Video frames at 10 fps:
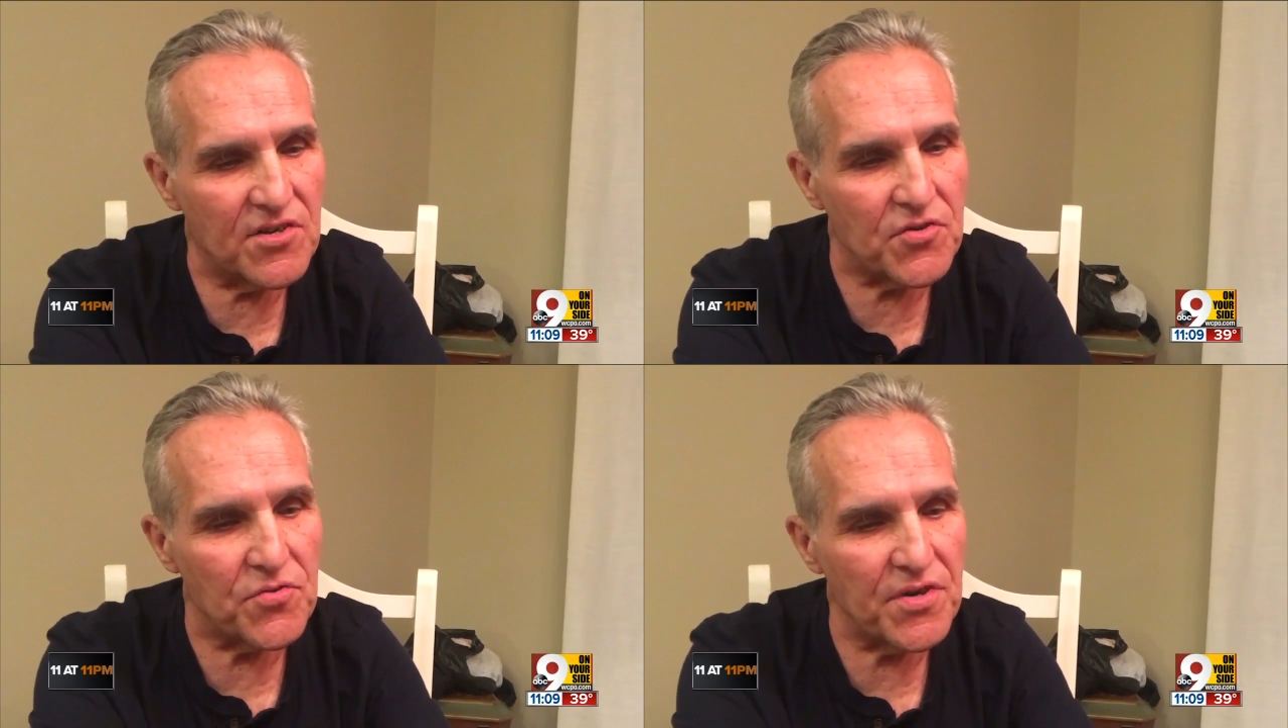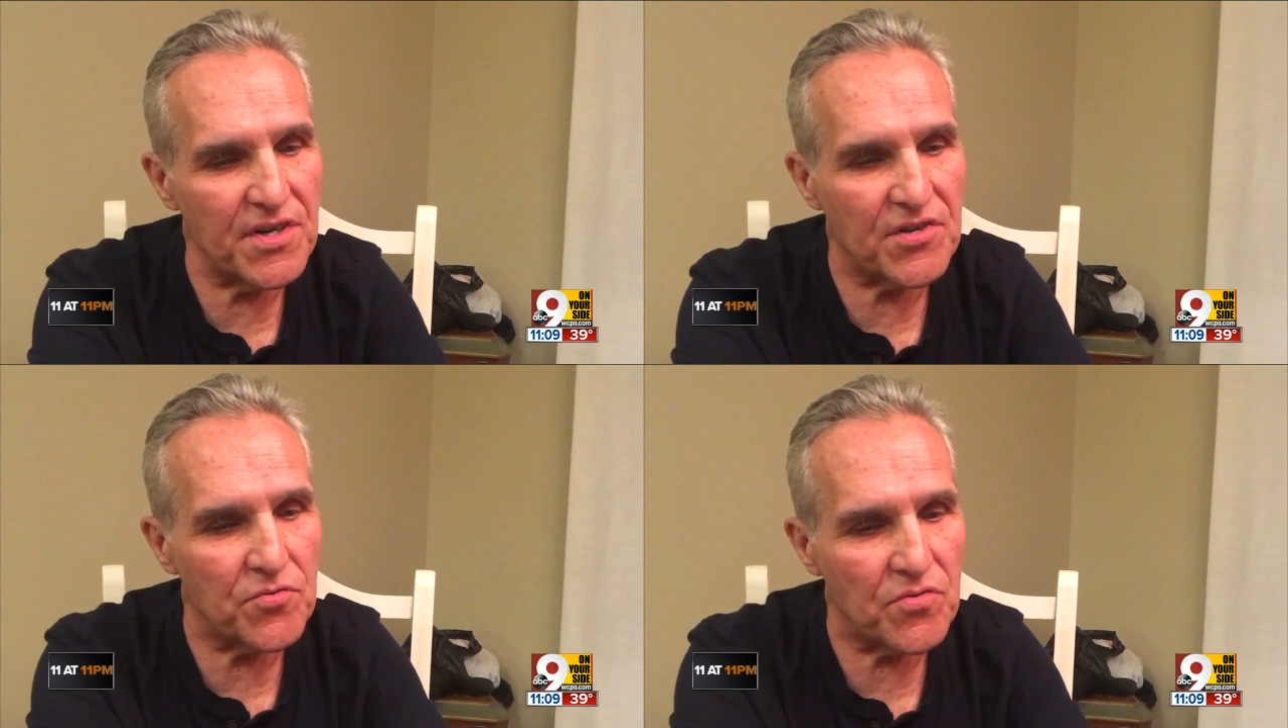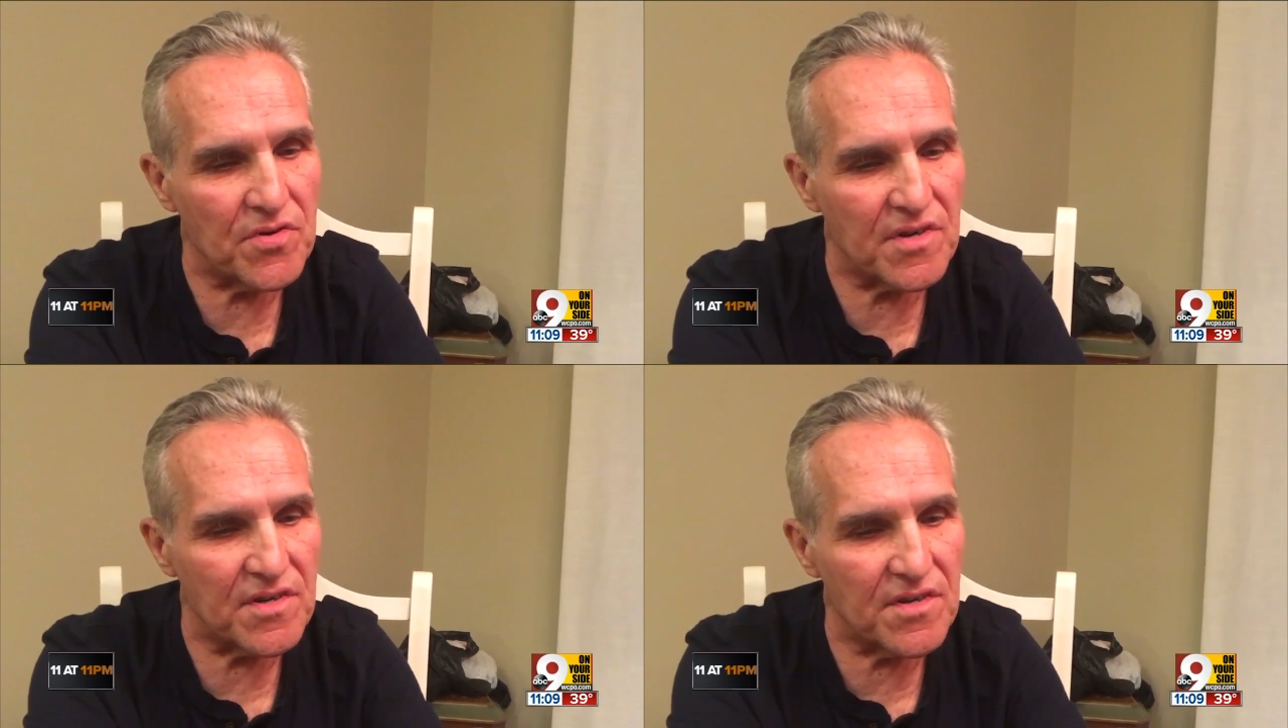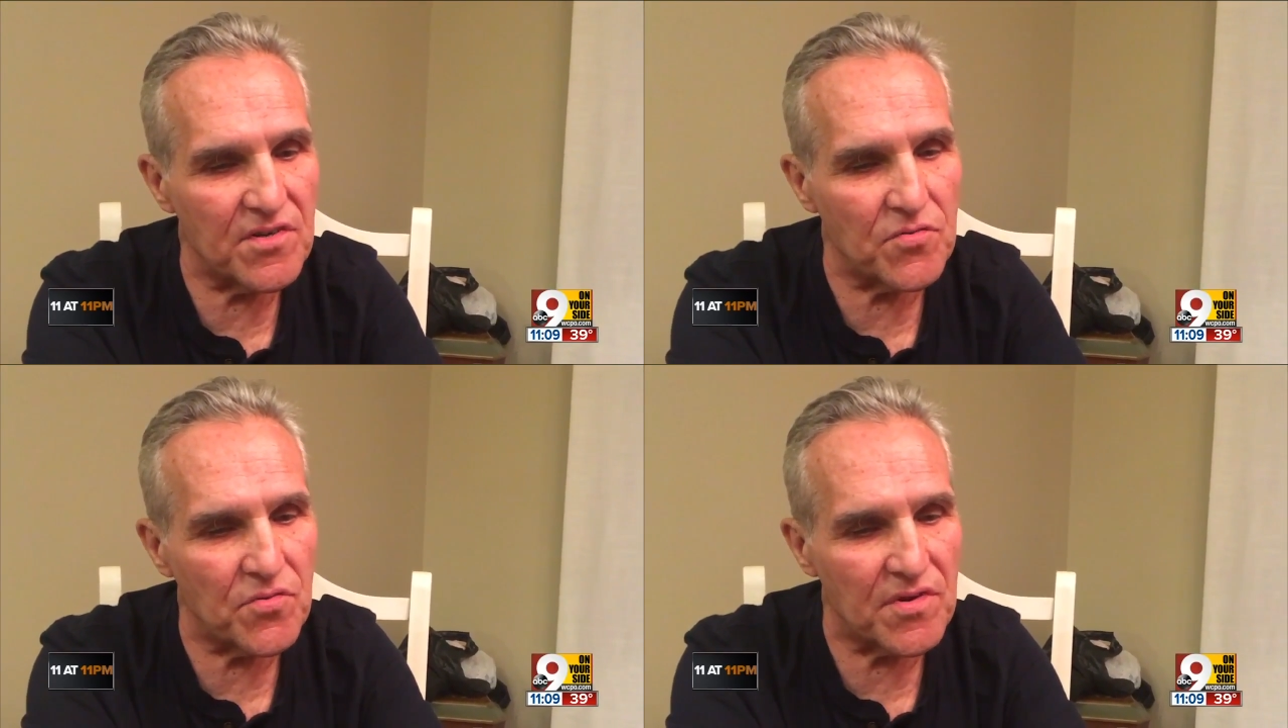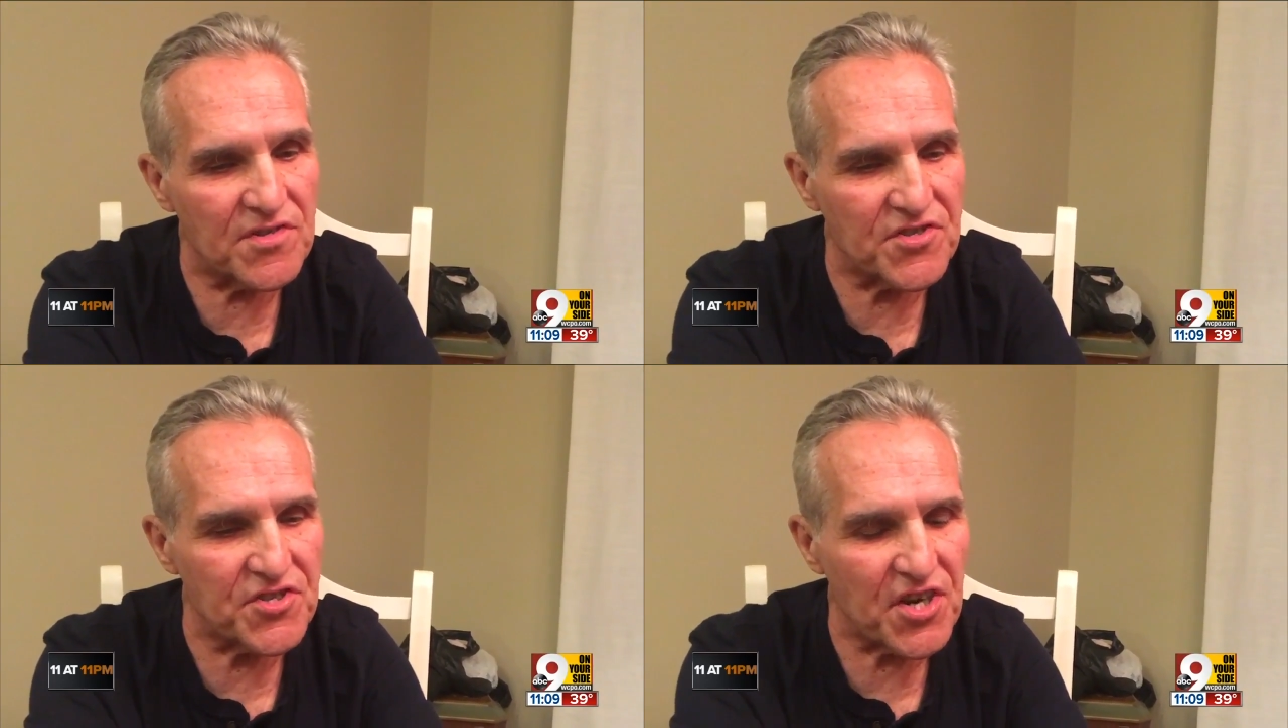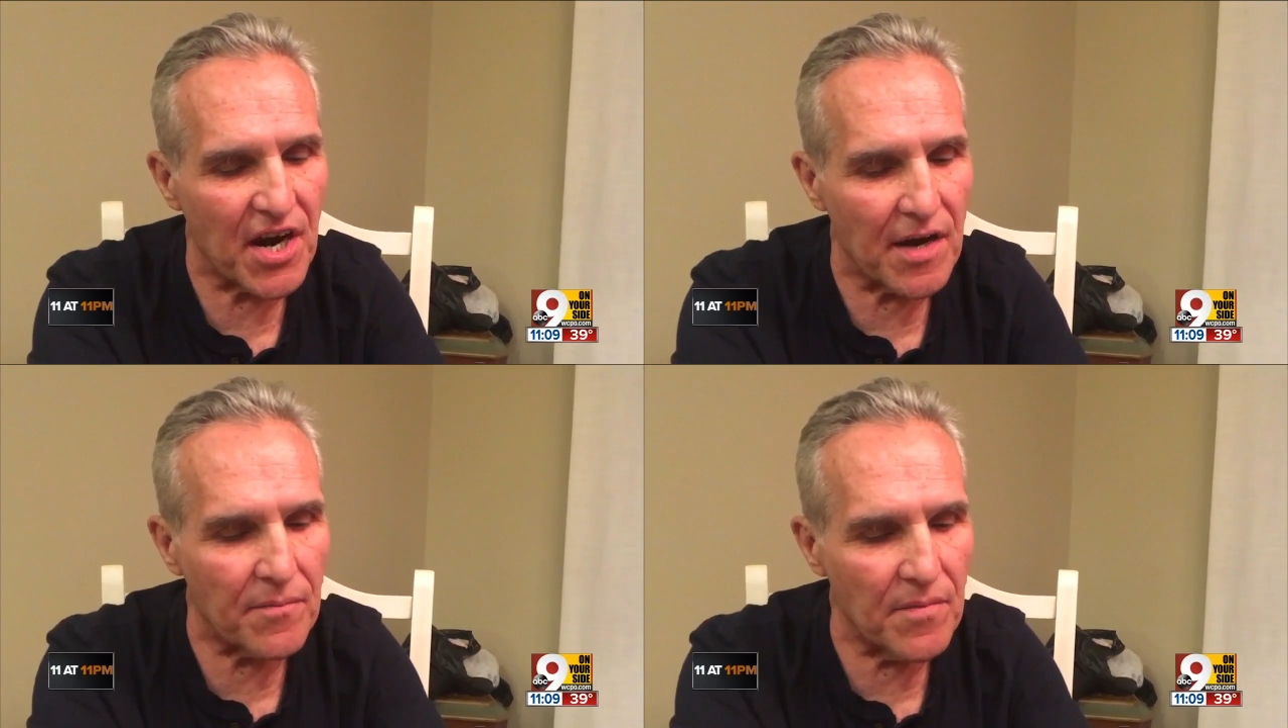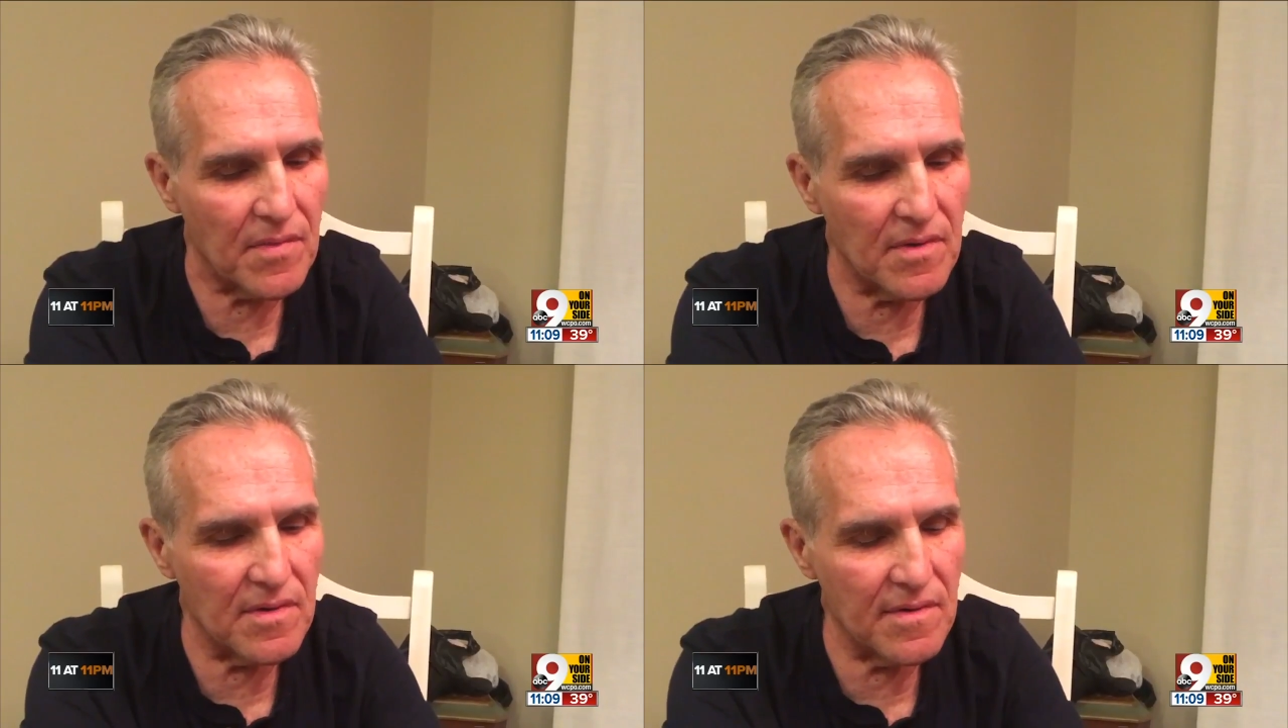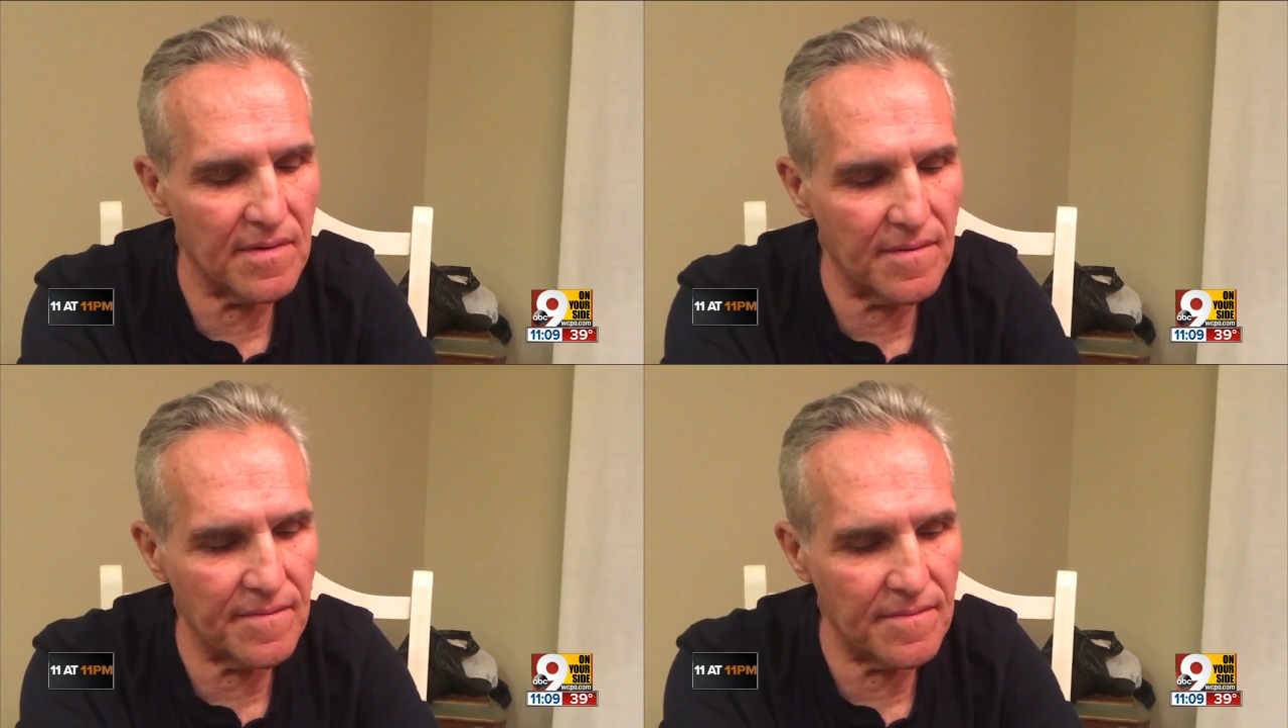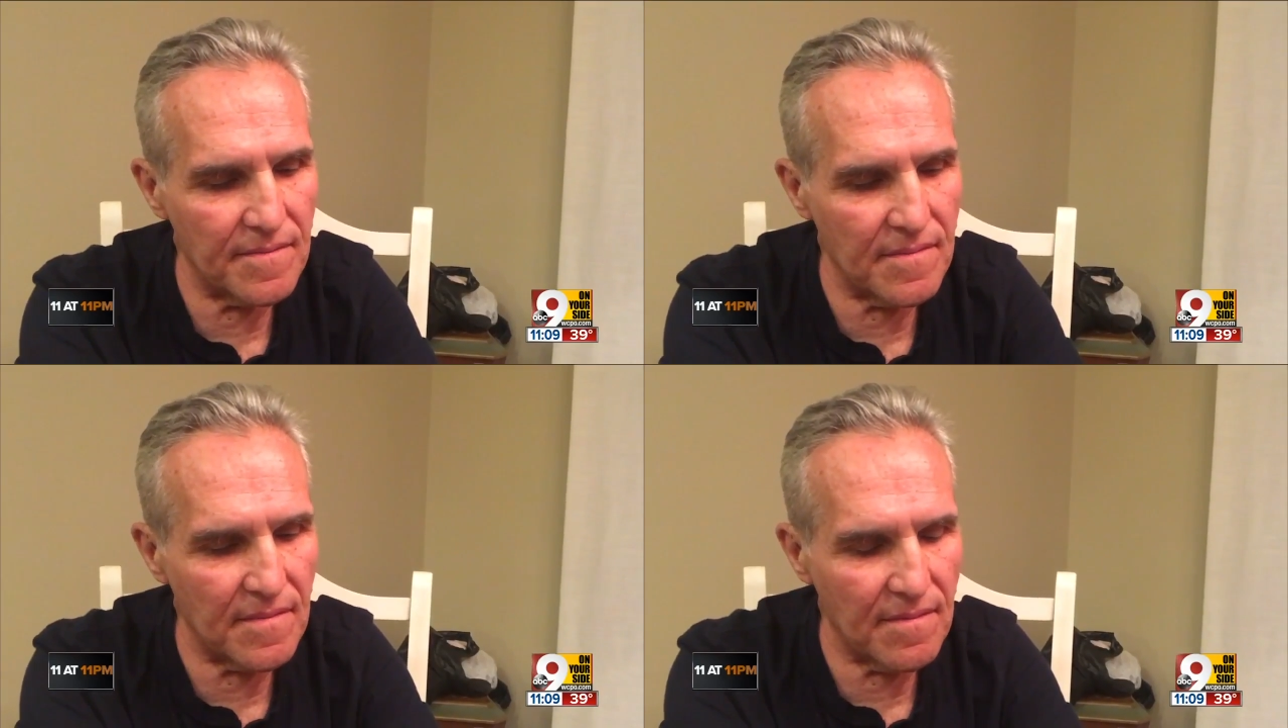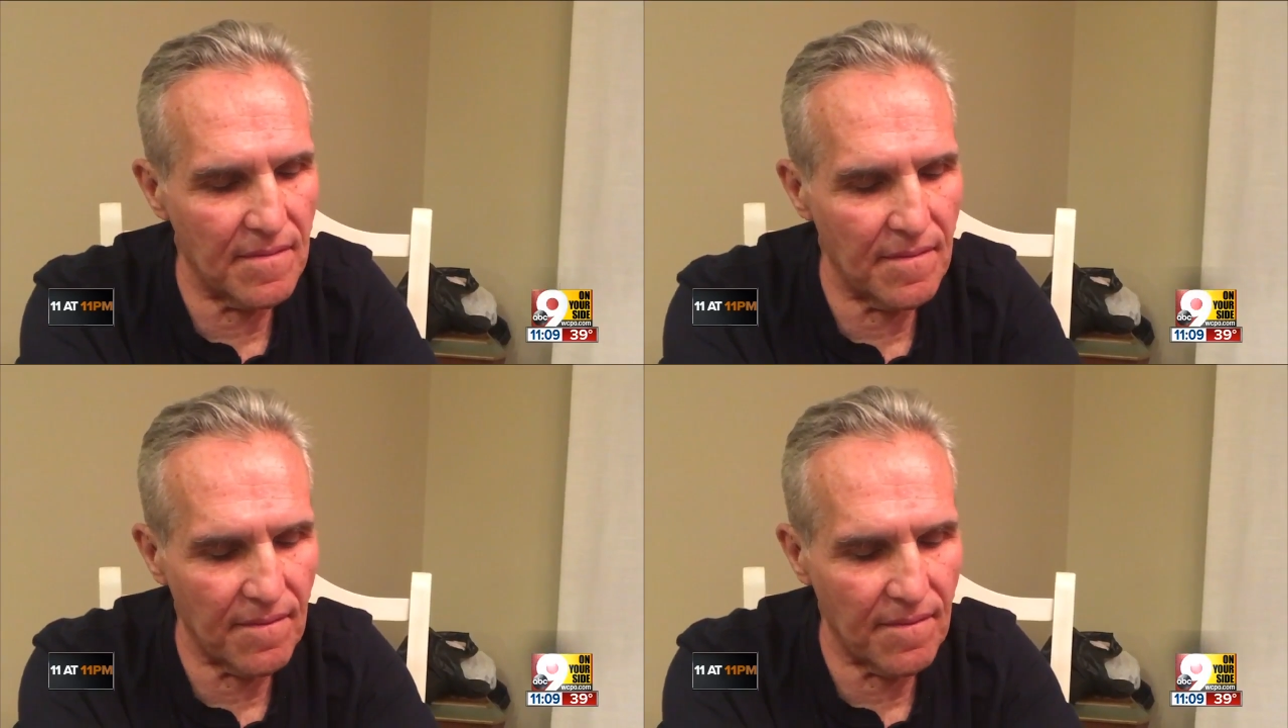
duty, doing his job. Okay.